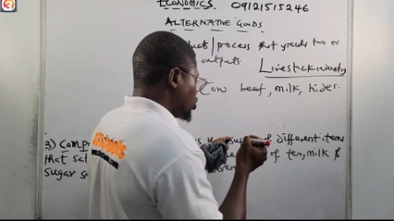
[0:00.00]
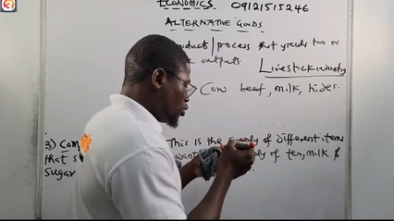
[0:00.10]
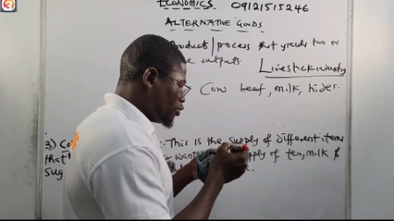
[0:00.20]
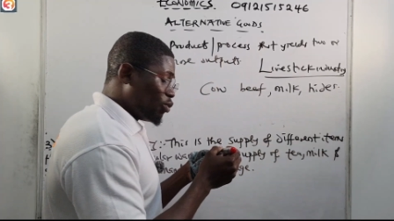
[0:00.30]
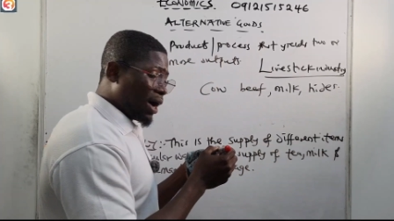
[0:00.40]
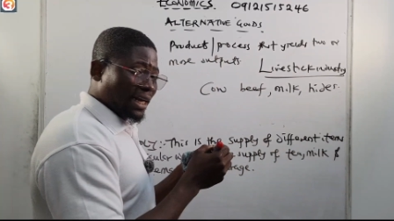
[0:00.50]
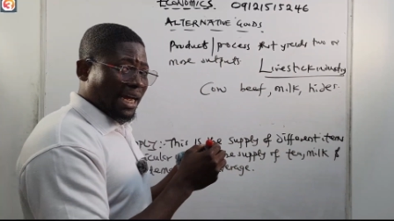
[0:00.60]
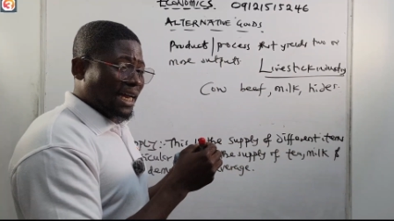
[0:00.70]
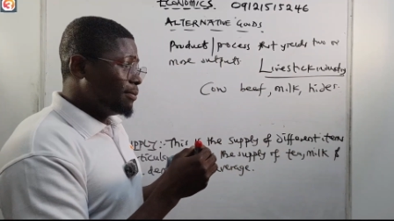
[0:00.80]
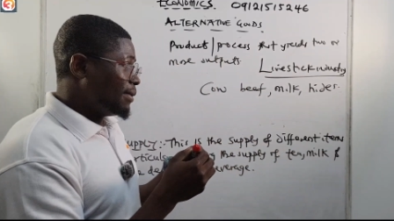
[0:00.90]
so one
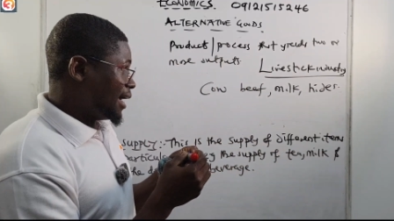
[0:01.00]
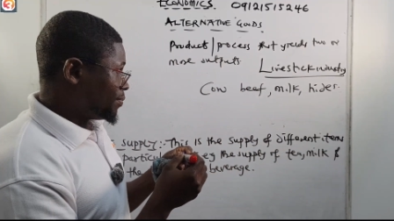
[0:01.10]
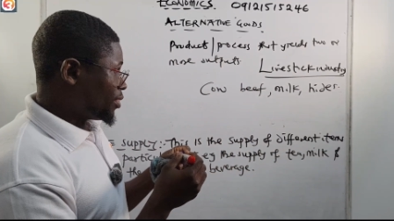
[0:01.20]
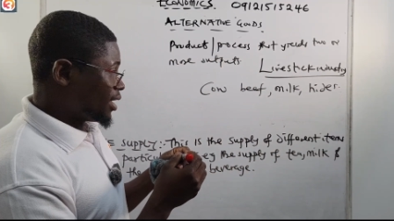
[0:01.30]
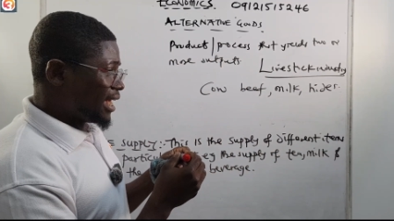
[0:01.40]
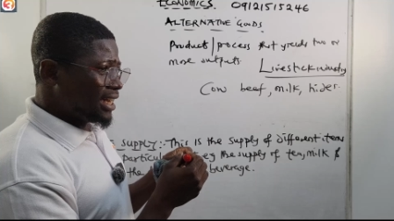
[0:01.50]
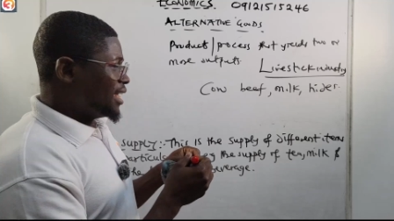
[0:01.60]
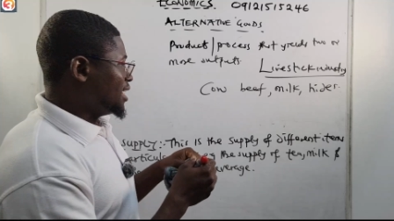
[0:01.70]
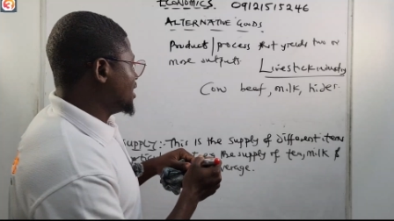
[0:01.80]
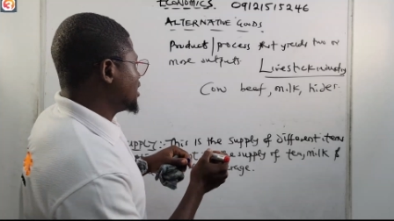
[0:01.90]
animal okay
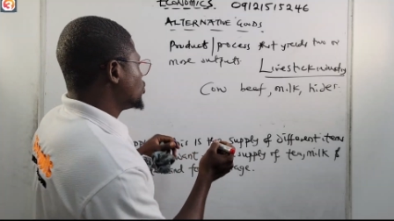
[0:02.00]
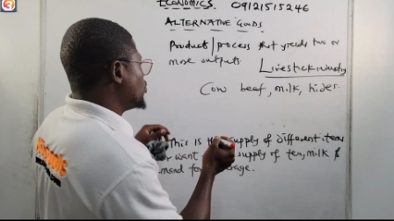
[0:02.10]
this